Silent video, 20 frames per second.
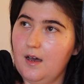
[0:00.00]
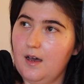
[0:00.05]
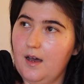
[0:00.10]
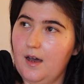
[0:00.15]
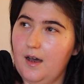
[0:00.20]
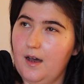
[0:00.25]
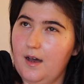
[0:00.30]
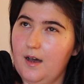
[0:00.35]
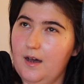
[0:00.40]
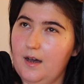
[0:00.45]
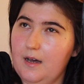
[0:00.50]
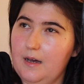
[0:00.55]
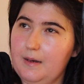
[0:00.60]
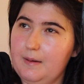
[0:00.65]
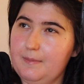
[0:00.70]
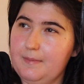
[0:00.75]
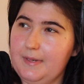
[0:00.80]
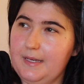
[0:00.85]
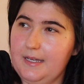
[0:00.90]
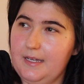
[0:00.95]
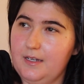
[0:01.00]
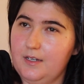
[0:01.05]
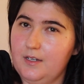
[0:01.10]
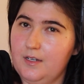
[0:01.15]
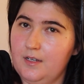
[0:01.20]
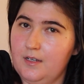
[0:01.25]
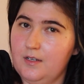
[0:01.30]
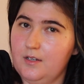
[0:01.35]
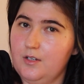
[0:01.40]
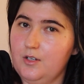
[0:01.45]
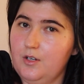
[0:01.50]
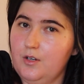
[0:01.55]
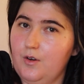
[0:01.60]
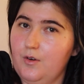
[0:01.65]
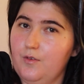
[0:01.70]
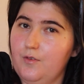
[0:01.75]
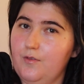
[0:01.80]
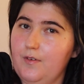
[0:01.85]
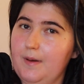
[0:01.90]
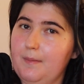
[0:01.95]
in
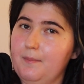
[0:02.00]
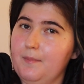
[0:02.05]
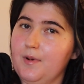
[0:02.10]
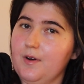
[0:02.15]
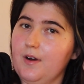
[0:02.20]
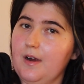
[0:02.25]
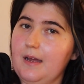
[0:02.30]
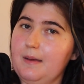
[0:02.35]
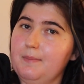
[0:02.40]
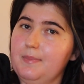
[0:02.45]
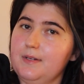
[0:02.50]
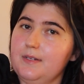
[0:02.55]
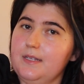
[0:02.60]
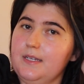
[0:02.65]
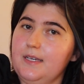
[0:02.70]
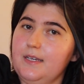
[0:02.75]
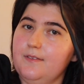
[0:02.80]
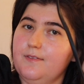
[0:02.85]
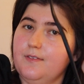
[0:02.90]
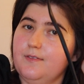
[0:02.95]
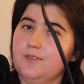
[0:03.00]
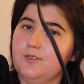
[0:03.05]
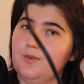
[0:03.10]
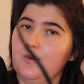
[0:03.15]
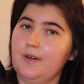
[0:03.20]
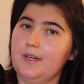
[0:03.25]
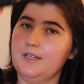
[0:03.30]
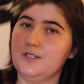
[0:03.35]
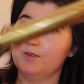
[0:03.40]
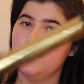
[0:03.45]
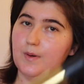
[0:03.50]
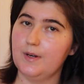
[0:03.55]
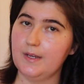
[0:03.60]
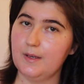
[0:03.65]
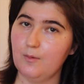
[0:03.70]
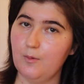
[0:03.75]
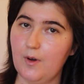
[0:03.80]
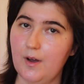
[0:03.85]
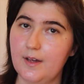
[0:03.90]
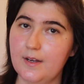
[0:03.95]
November, I believe, of
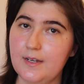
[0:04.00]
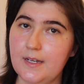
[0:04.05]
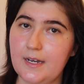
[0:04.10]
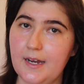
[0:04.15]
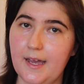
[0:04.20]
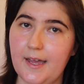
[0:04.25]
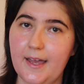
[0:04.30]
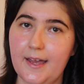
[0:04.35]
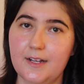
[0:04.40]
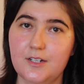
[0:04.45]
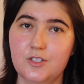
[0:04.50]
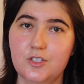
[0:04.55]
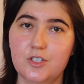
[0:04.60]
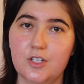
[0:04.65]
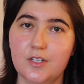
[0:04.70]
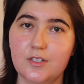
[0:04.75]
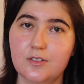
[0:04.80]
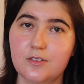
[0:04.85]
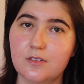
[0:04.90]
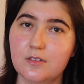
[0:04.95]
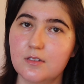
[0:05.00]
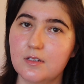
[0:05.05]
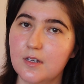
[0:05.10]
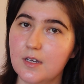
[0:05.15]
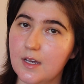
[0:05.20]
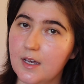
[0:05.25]
2021, and I had just